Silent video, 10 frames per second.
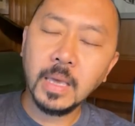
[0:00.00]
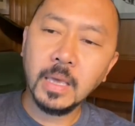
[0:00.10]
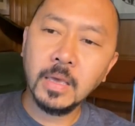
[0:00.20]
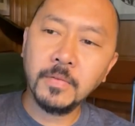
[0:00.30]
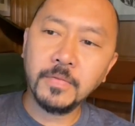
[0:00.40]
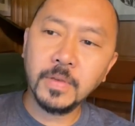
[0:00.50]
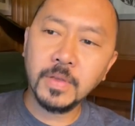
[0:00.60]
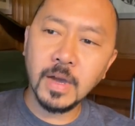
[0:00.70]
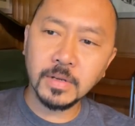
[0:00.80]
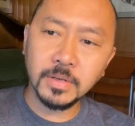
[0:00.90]
if the
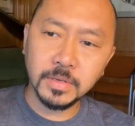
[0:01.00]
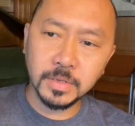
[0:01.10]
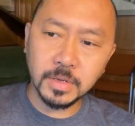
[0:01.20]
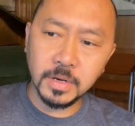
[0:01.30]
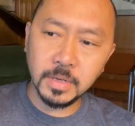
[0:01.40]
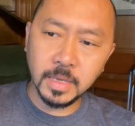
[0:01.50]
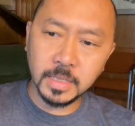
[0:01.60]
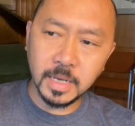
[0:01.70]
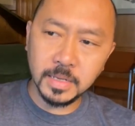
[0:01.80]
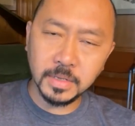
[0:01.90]
doctors are starting
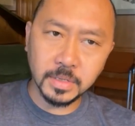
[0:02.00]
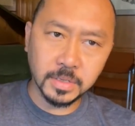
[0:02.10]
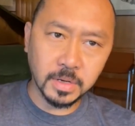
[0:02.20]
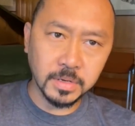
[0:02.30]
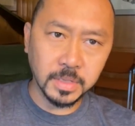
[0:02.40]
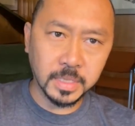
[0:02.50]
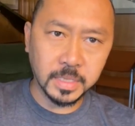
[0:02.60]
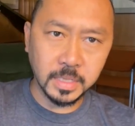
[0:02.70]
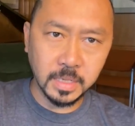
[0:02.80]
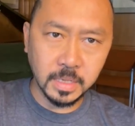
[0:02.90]
and scientists are starting to
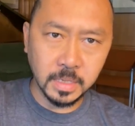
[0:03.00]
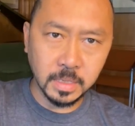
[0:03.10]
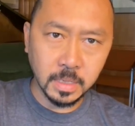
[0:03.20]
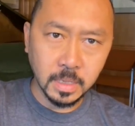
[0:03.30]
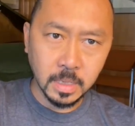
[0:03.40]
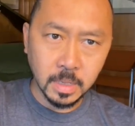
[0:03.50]
see